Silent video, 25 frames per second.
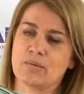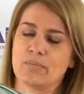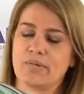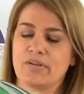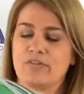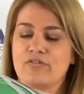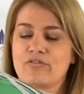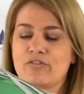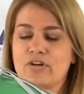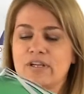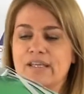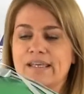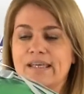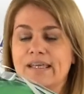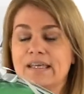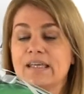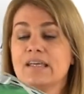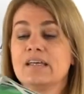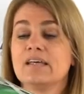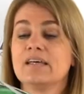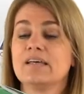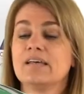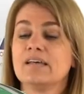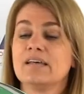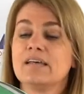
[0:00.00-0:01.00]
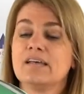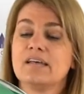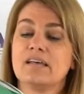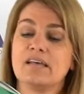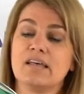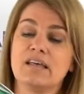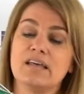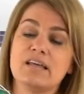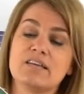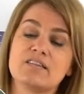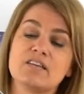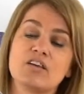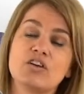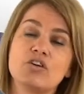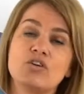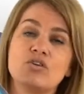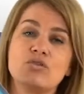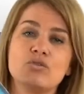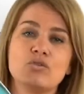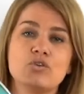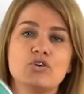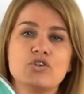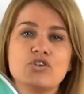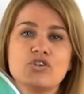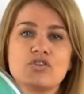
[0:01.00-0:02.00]
bit freaky, it is a
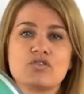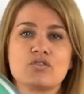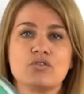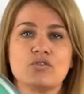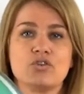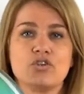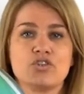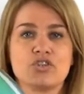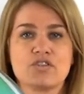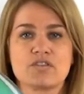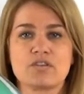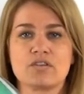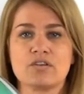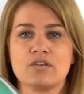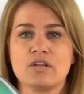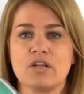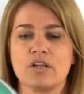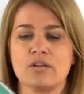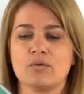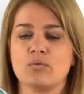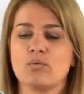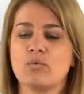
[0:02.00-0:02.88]
gorgeous, gorgeous colour.